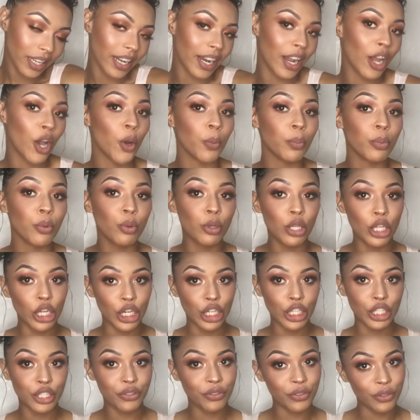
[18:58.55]
and I hope you
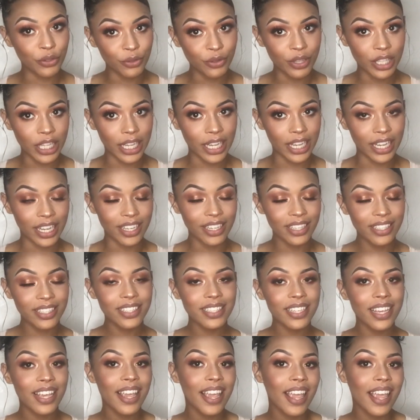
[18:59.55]
learned a few things.